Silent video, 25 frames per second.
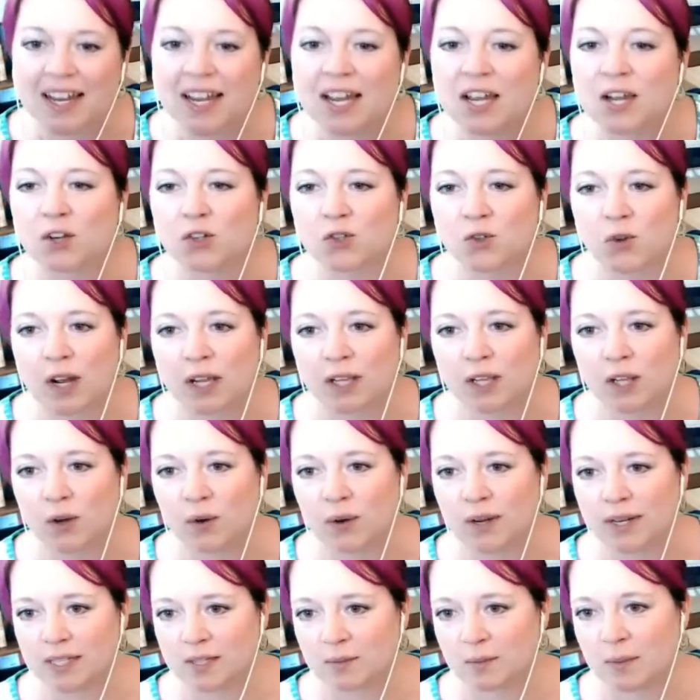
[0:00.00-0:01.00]
Trello
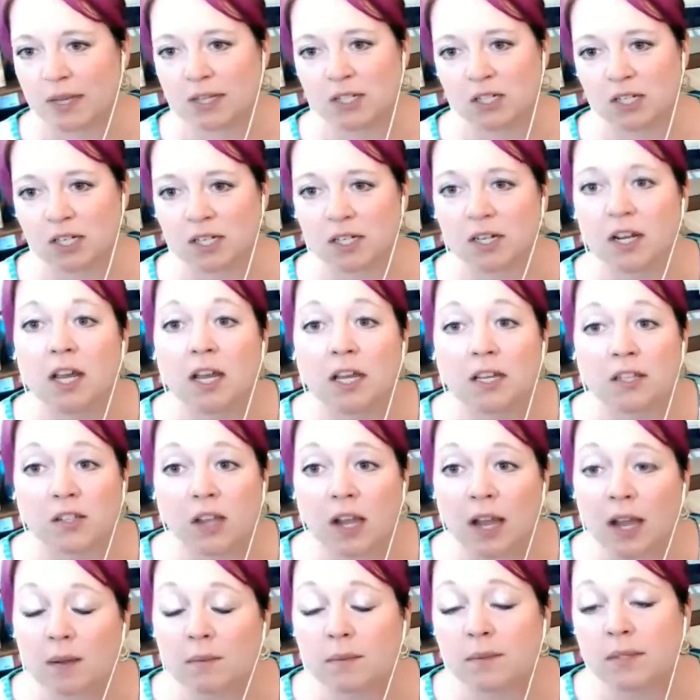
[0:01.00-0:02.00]
is mentioned. So
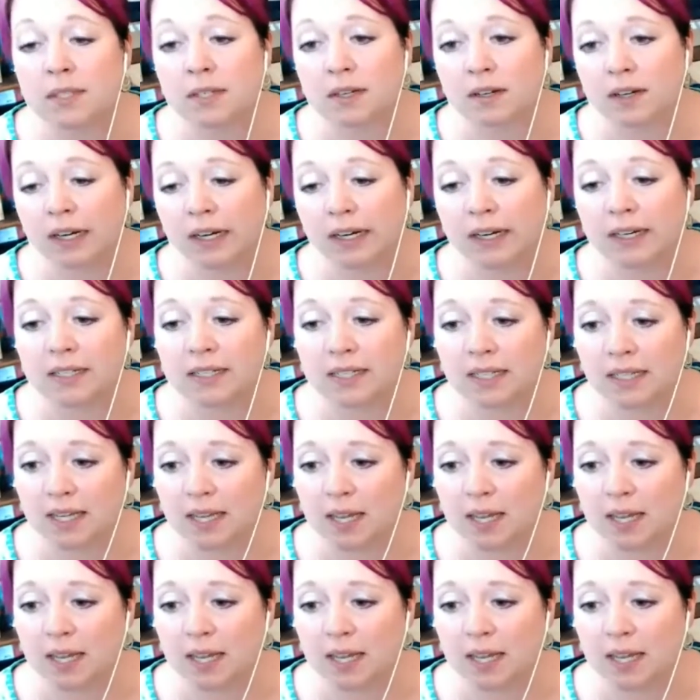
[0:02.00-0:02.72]
I'm seriously